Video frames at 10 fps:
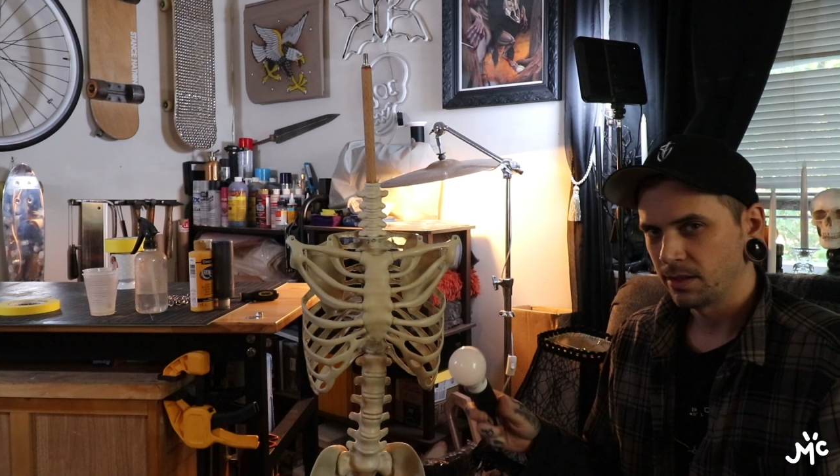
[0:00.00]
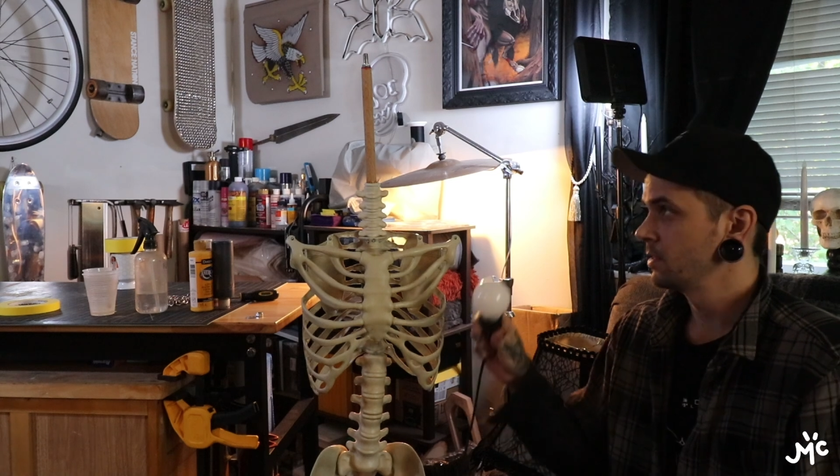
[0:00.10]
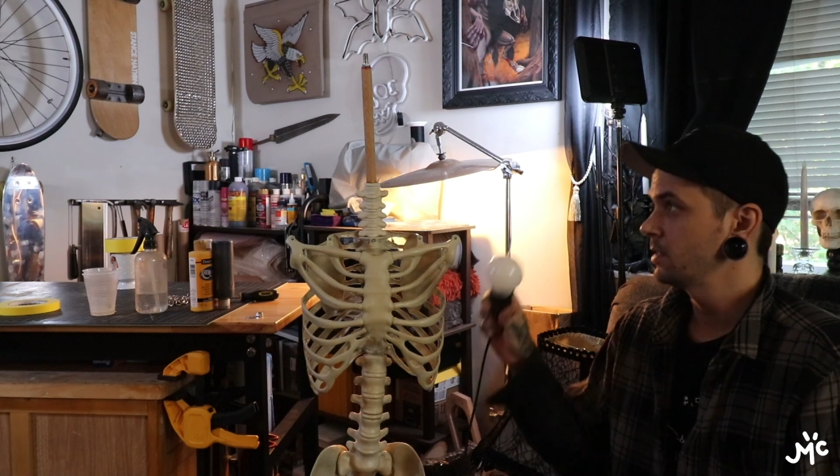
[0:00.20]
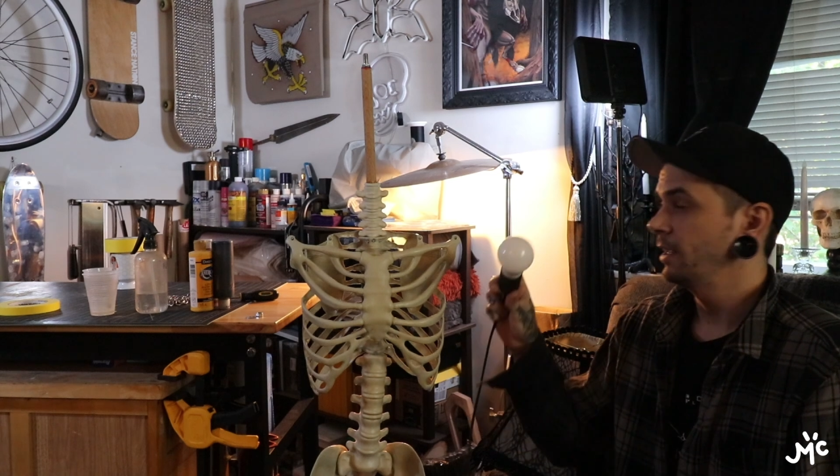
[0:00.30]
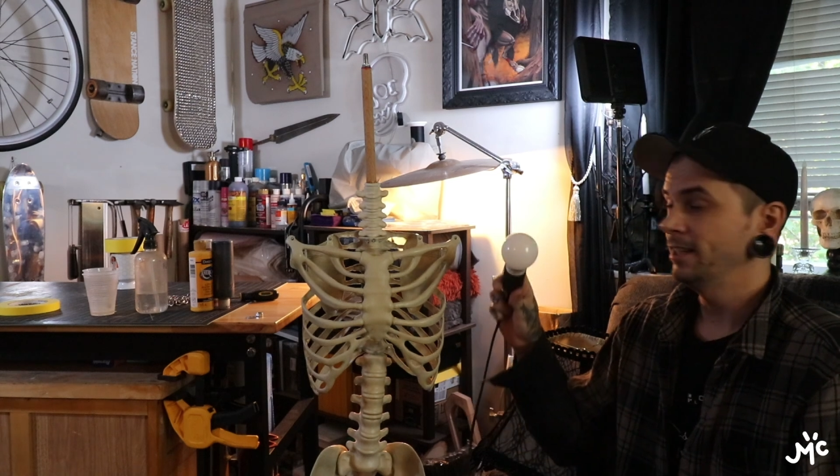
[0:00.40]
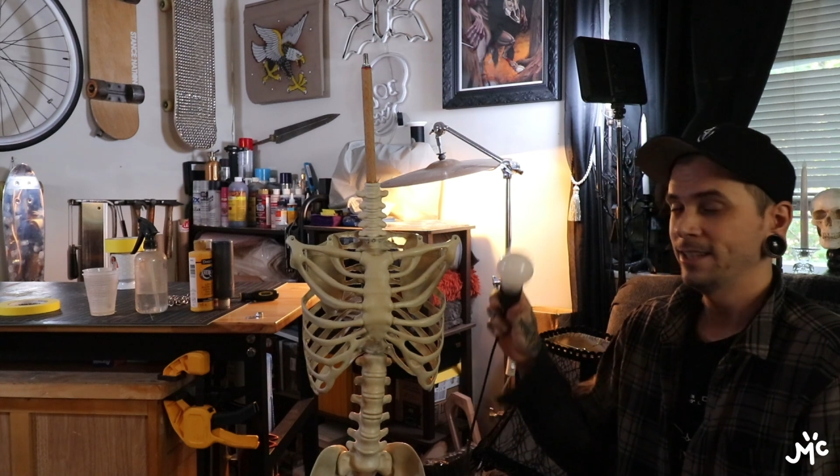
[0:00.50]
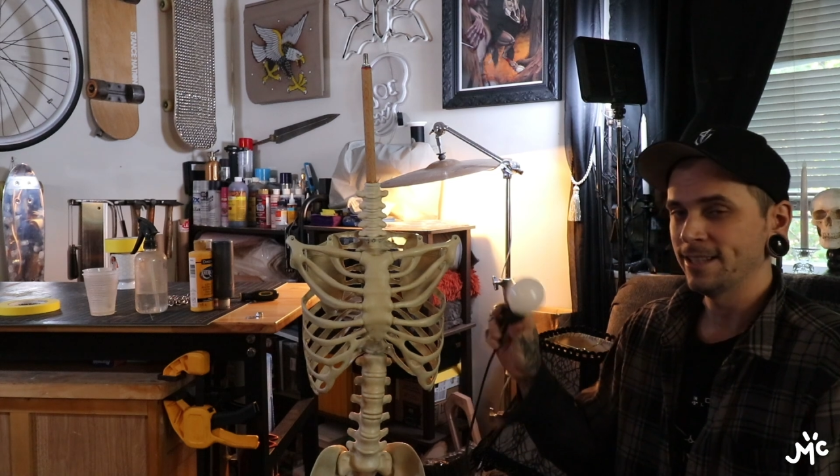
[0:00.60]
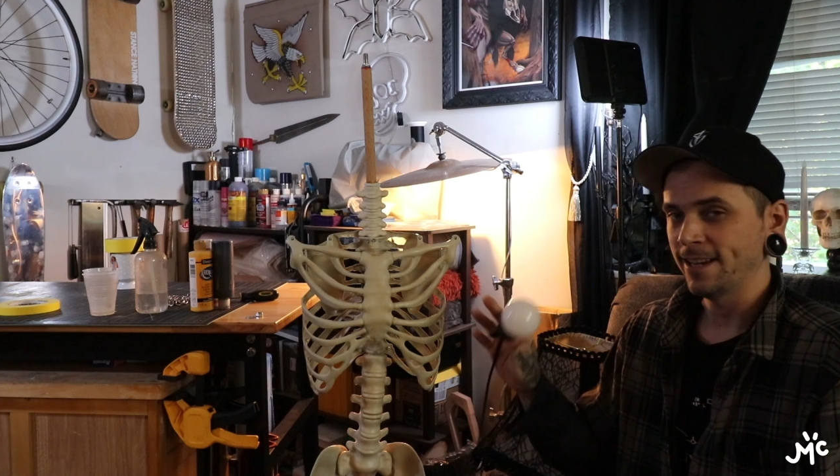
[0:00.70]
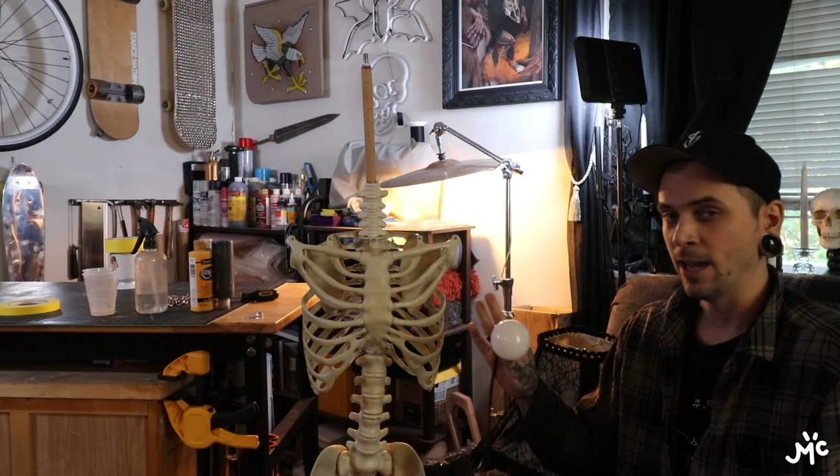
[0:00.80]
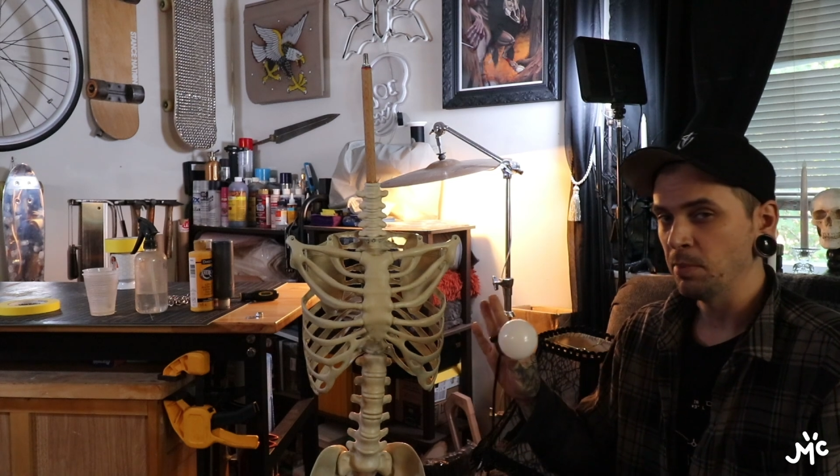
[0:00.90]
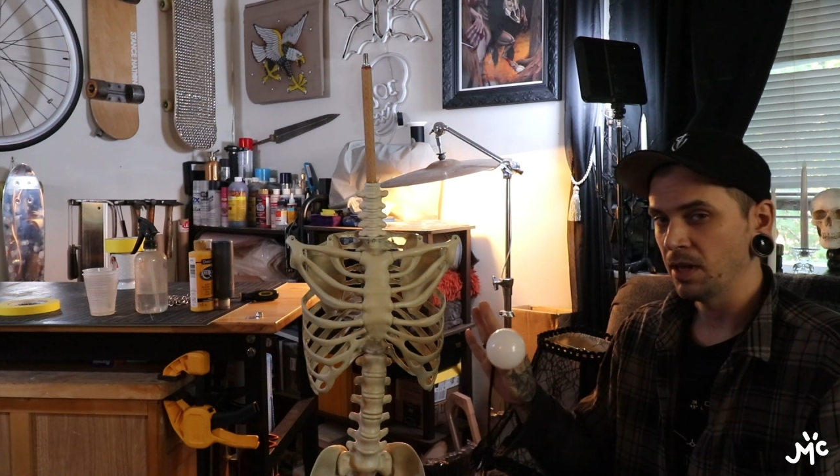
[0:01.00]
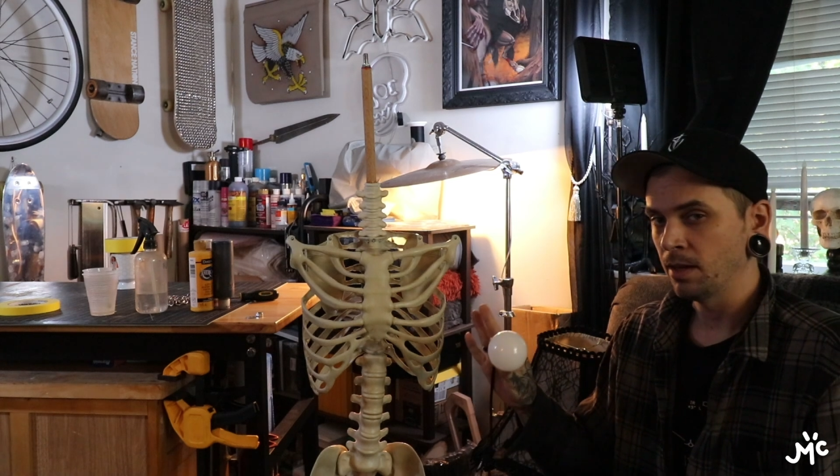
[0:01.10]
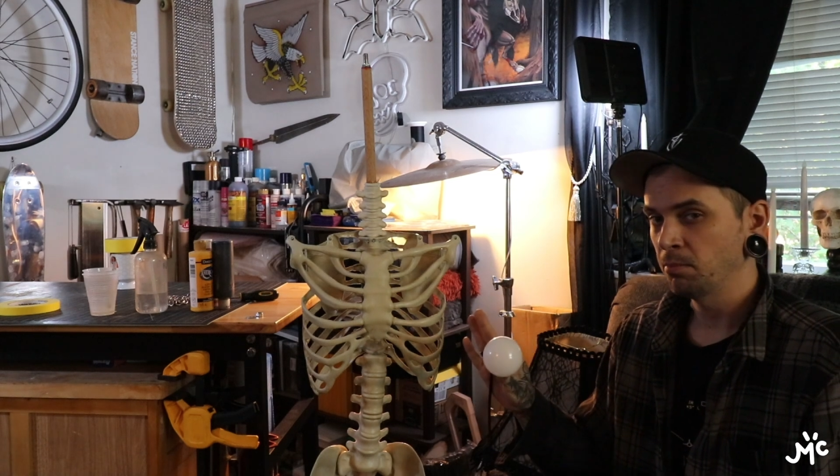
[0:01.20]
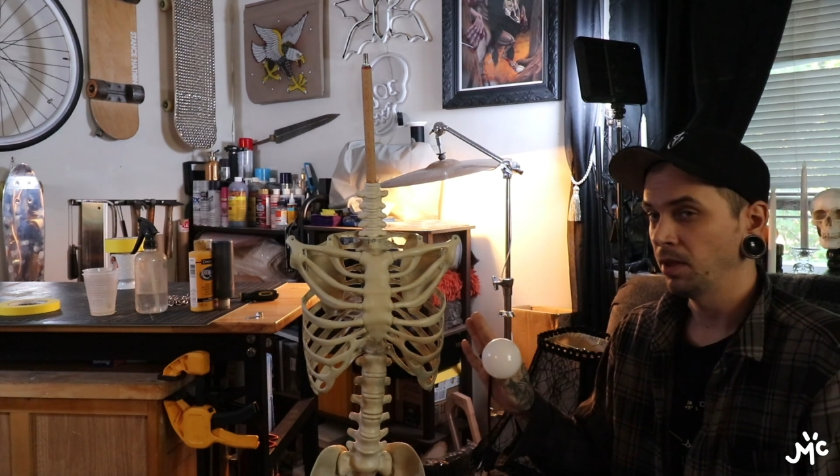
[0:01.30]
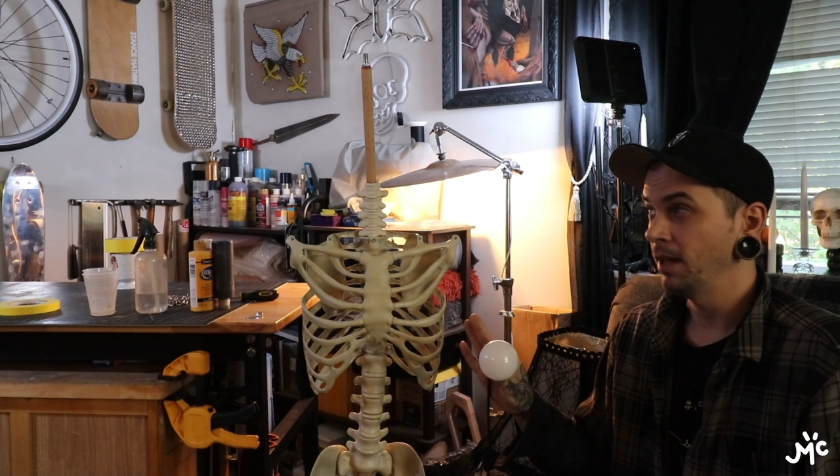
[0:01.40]
slightly tape it
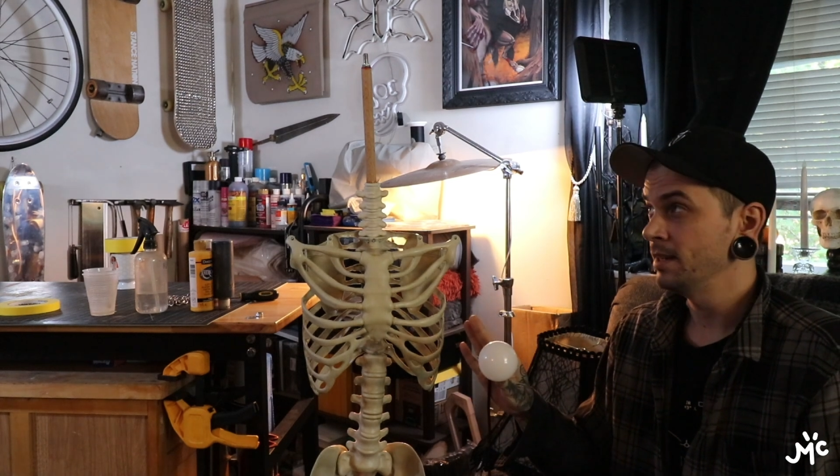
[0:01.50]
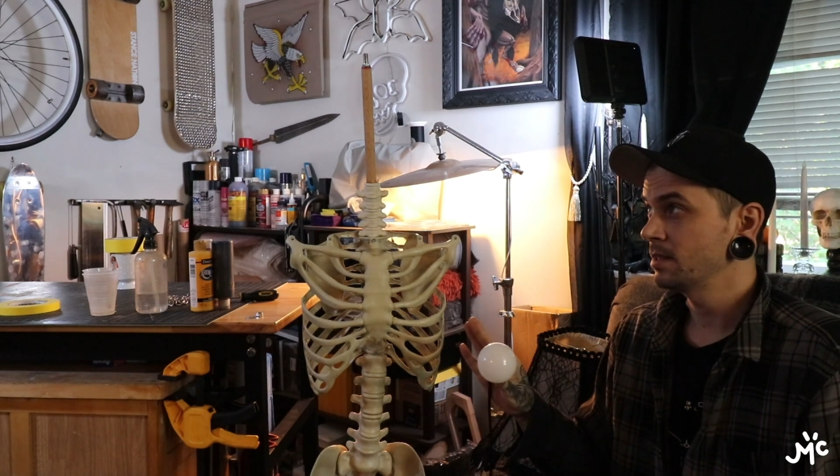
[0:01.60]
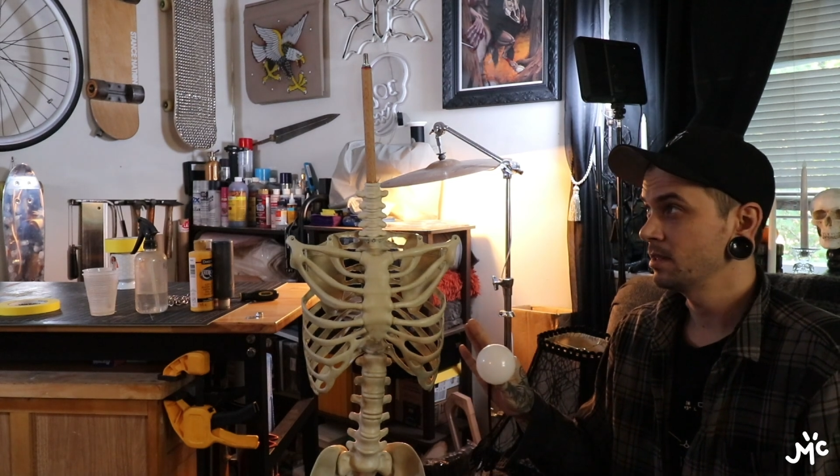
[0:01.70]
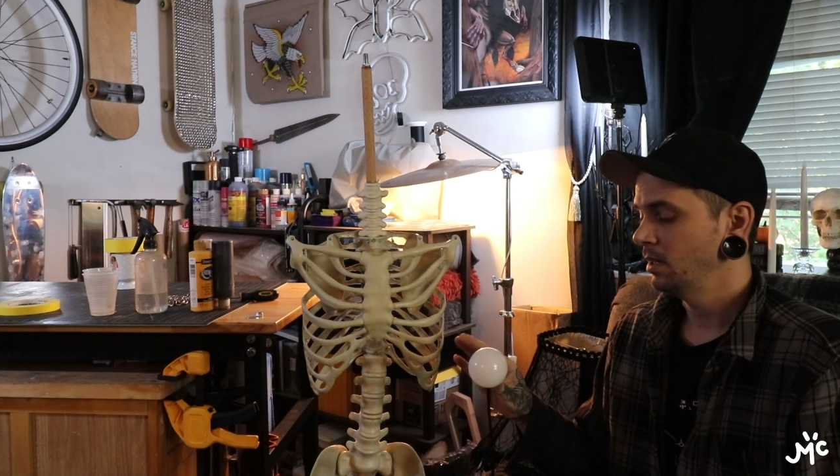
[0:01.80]
in place,